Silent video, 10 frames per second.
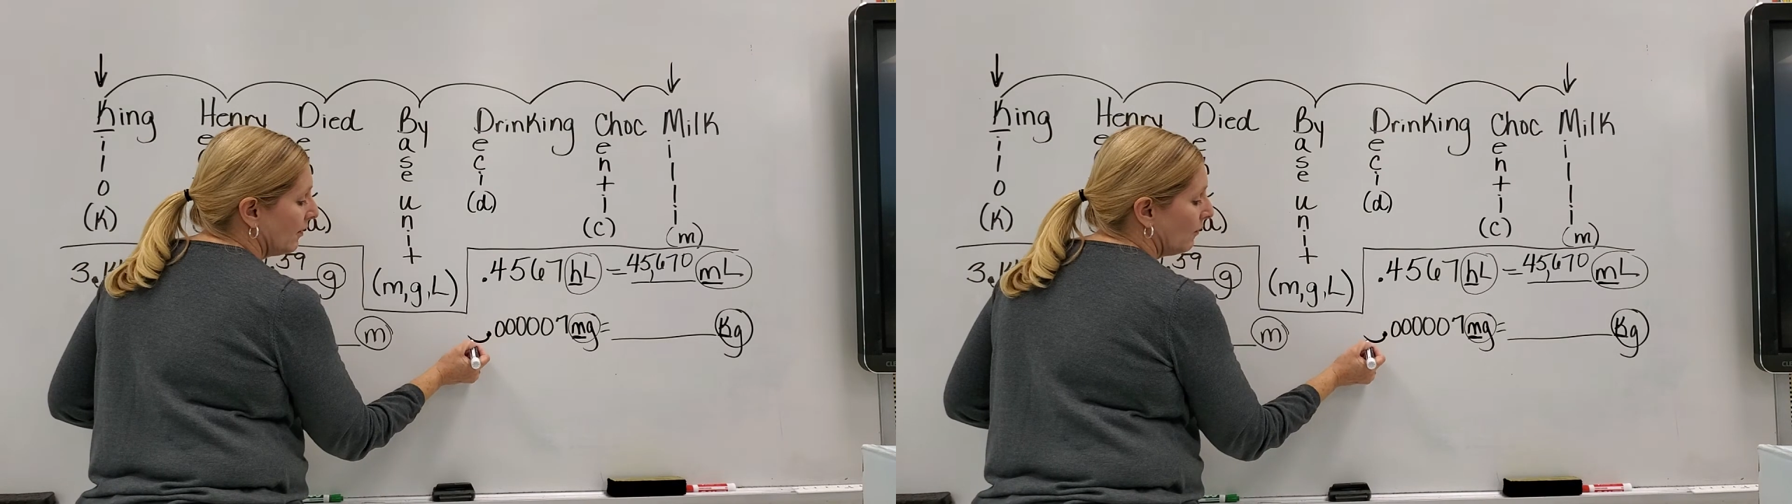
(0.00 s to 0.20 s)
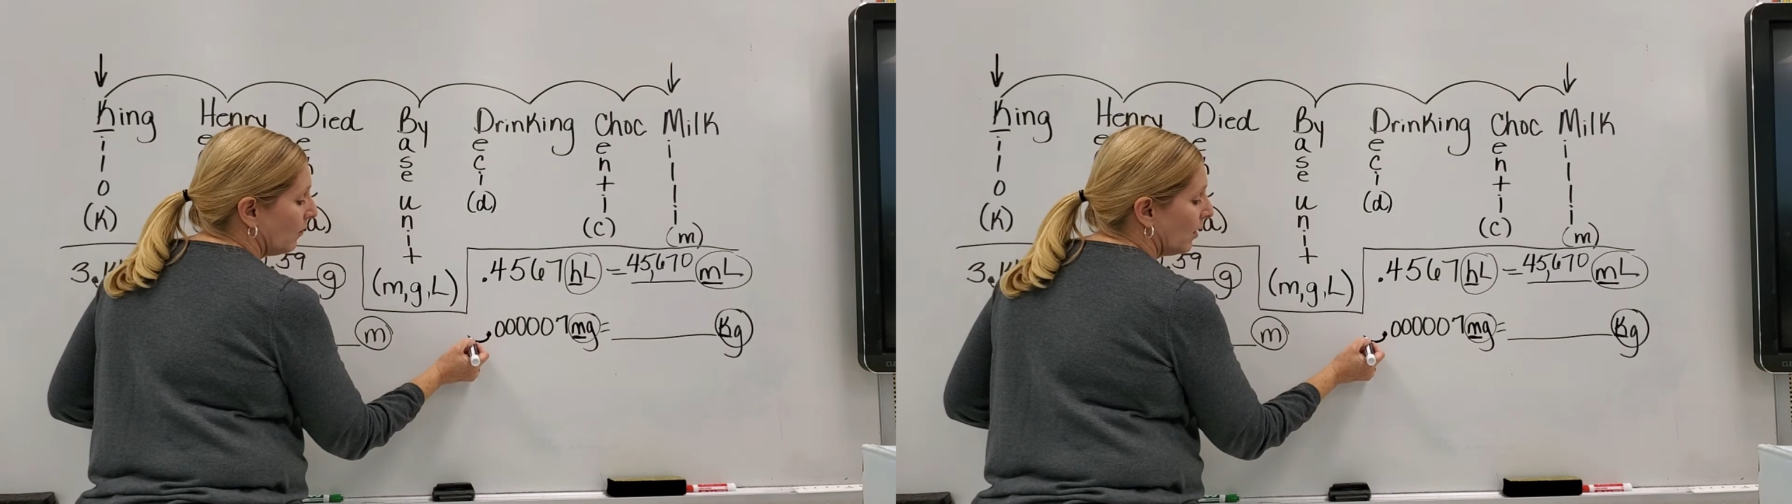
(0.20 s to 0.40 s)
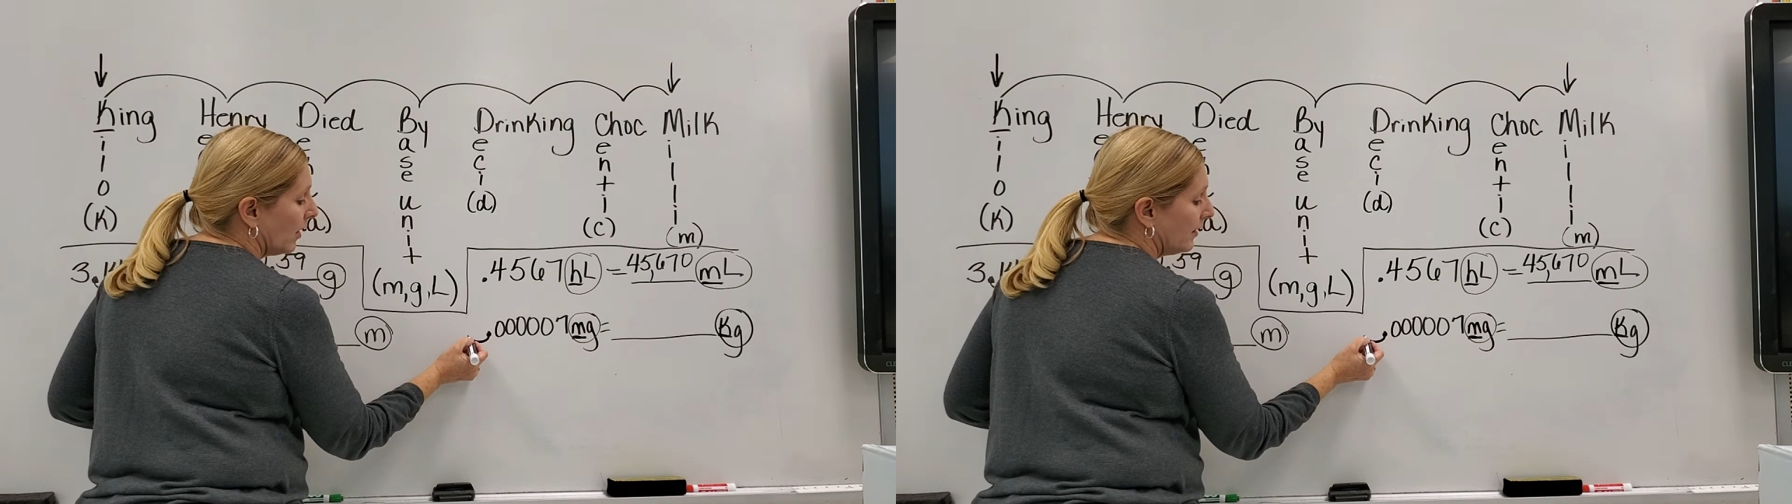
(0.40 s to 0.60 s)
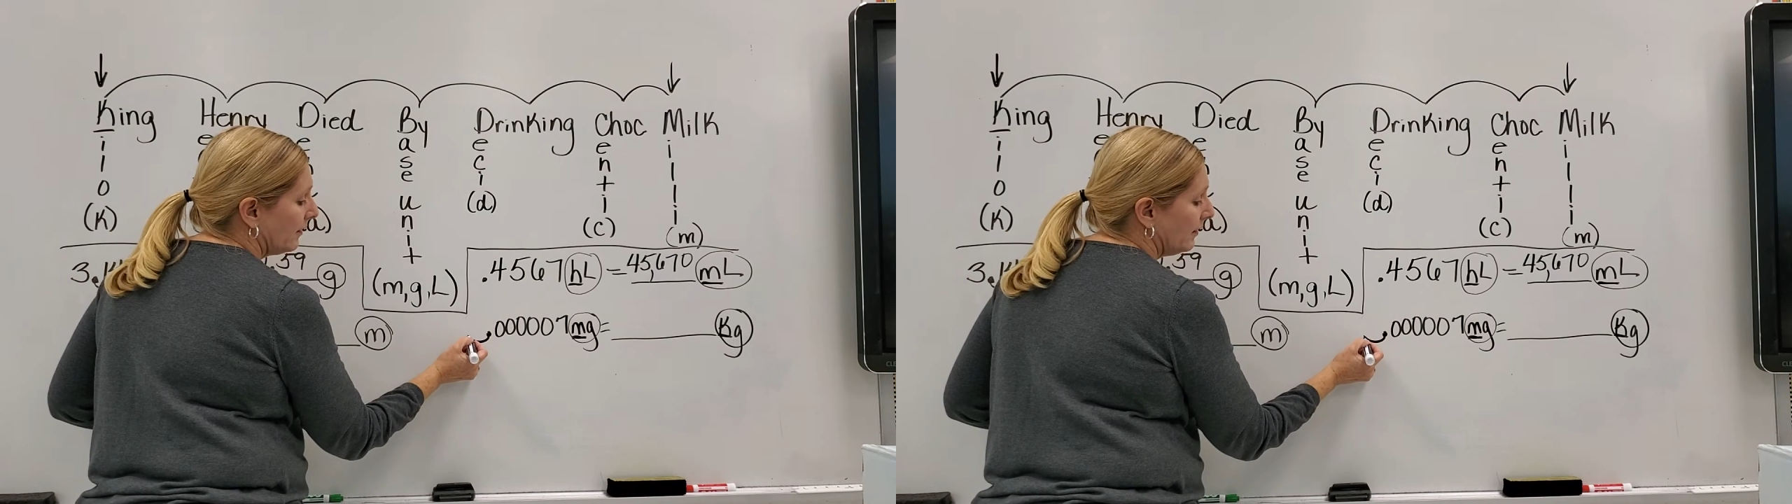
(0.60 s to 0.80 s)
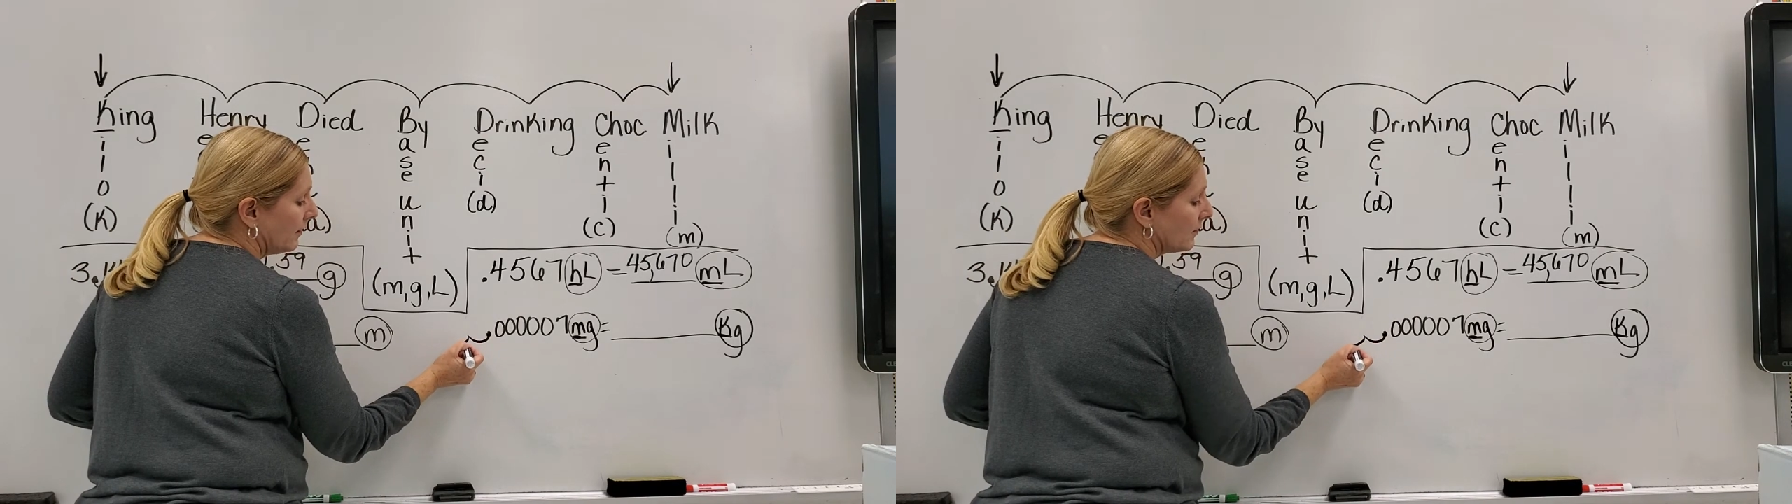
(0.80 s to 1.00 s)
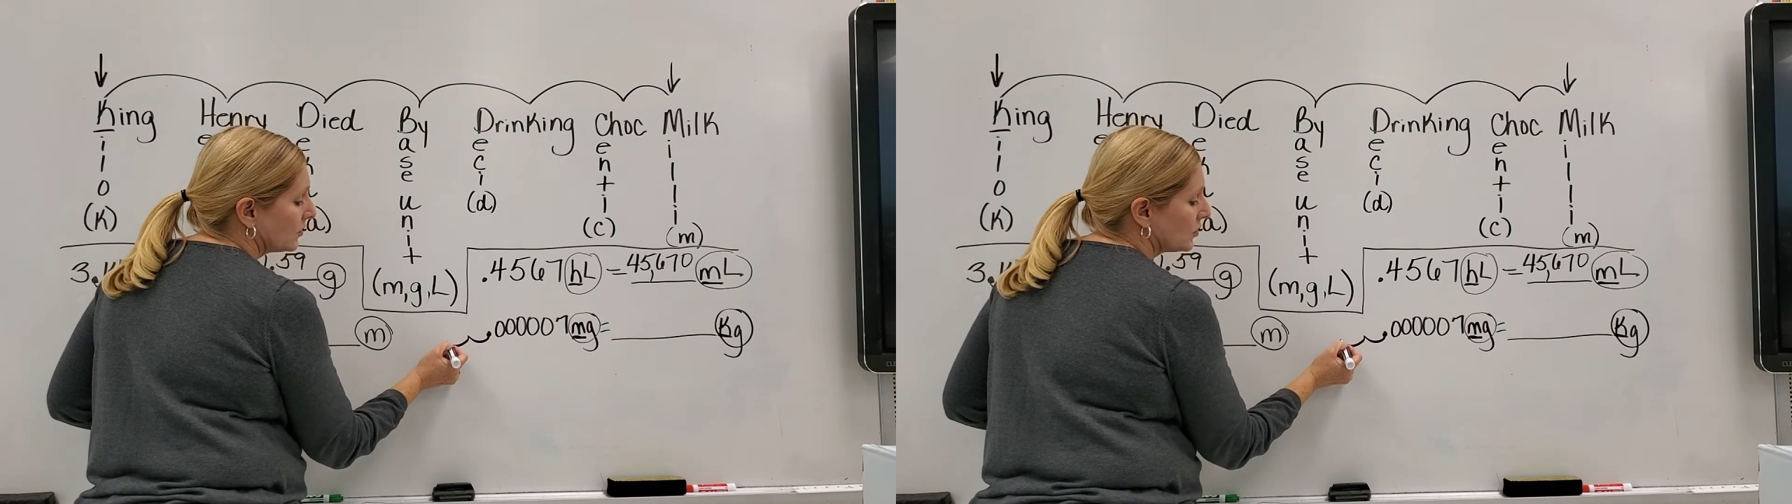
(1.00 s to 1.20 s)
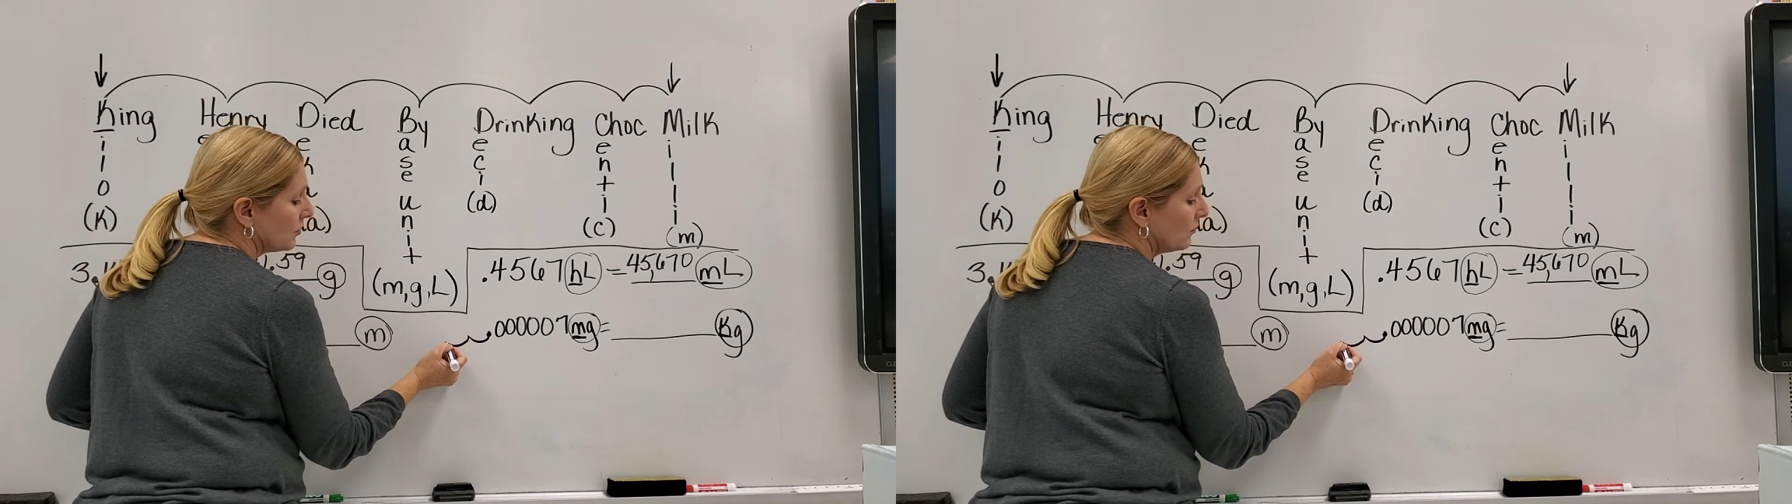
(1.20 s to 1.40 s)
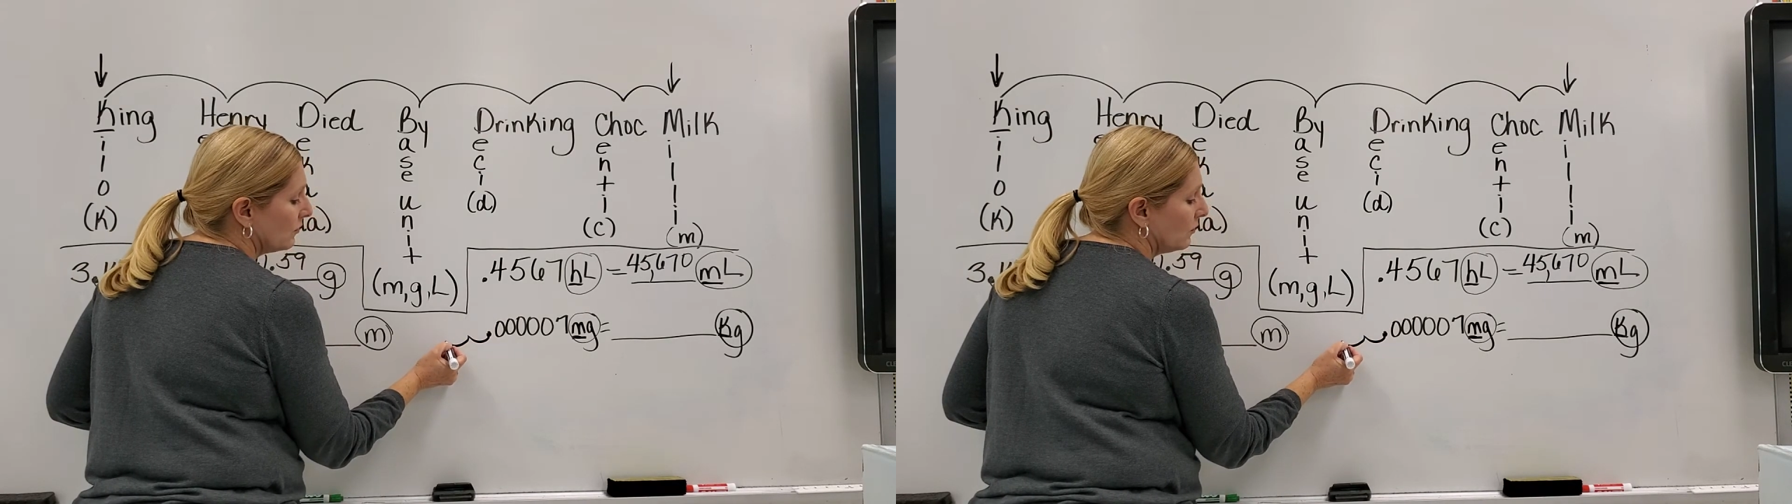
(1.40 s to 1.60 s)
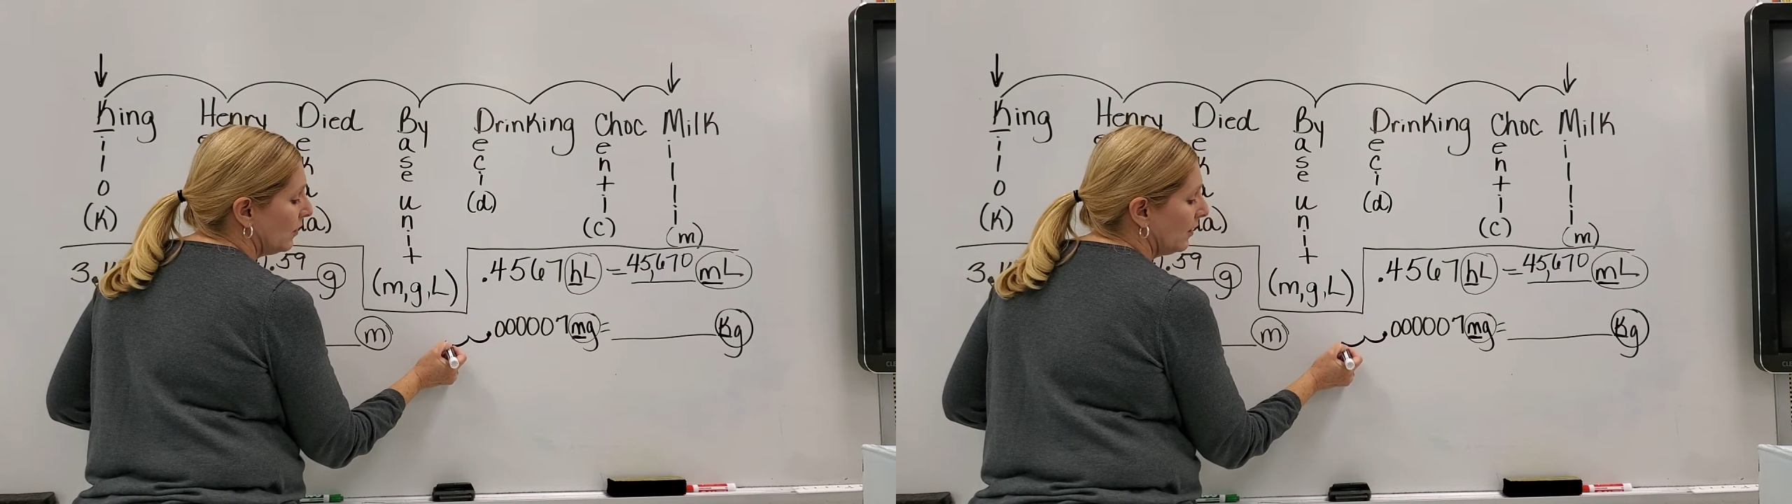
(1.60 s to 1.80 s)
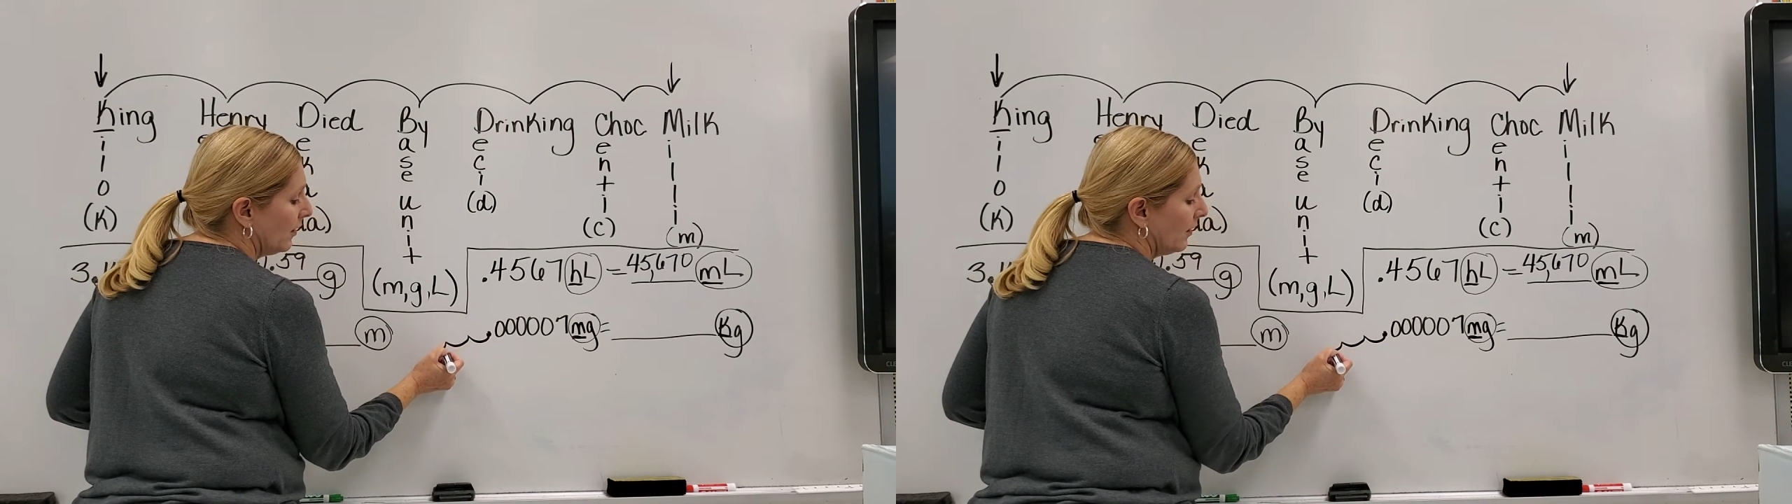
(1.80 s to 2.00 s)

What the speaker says: 1, 2,